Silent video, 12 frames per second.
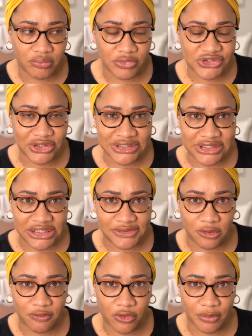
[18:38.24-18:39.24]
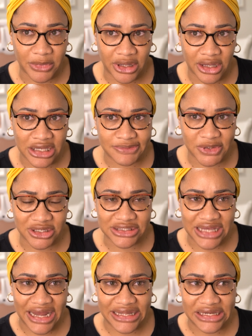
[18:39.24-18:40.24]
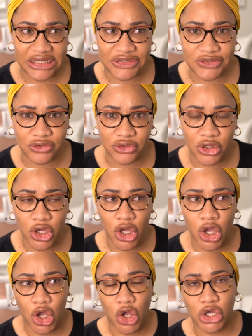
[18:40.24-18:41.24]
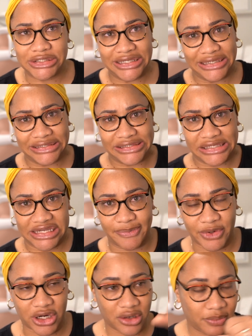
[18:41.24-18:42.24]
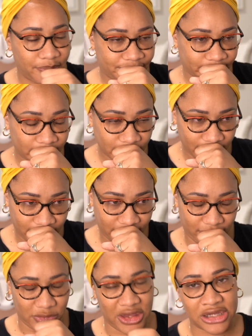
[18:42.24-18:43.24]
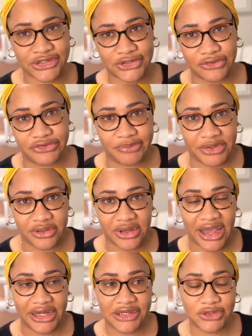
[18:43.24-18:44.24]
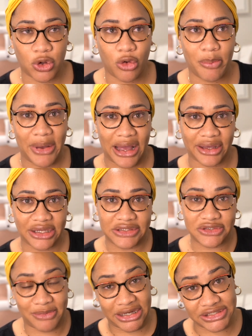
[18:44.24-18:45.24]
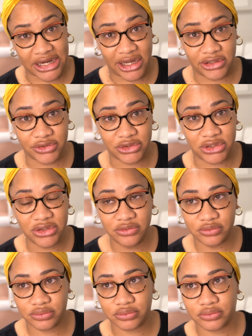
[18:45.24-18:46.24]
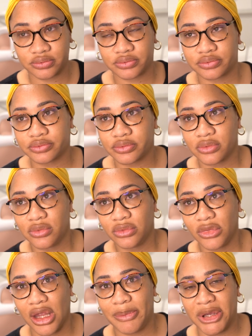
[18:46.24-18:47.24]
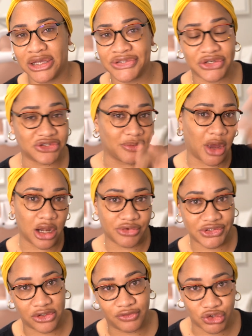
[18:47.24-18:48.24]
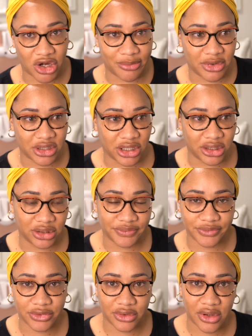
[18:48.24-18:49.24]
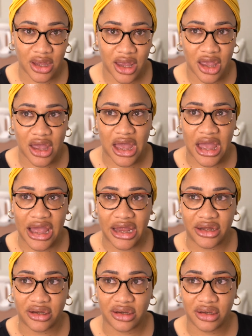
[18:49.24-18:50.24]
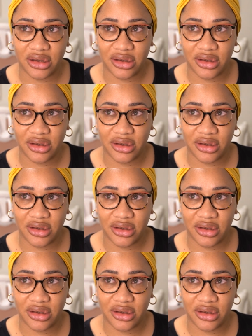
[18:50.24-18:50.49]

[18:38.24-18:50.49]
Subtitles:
successful for me is because I need to dig deeper. Excuse me. I need to go back into my childhood because there's some unresolved trauma there. And